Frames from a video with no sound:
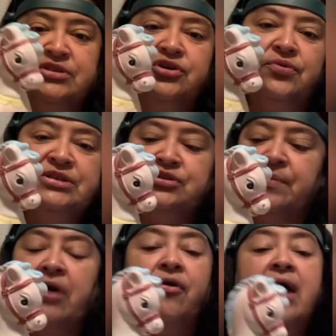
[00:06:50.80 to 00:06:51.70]
going
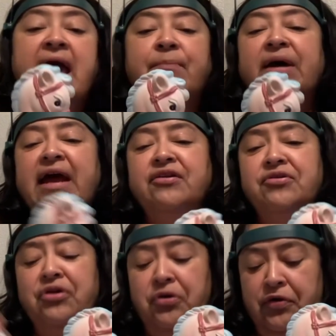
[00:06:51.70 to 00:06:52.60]
tomorrow. But I
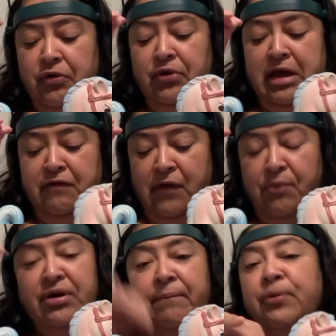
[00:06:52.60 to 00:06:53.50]
don't know if I
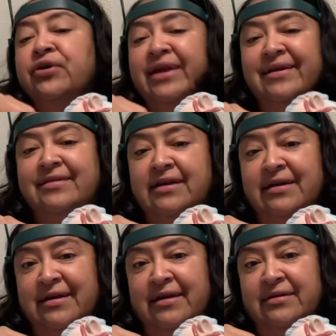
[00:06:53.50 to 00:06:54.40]
want to put anything
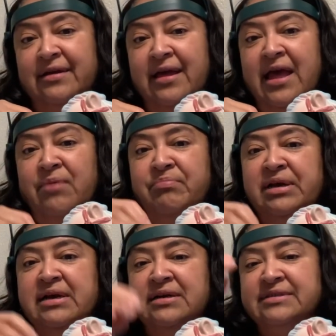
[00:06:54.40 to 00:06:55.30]
in it.
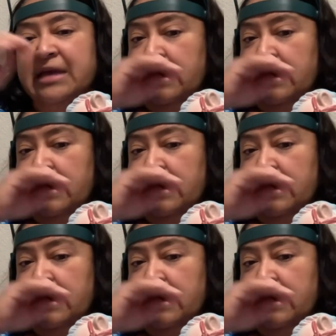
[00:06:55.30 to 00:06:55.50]
Because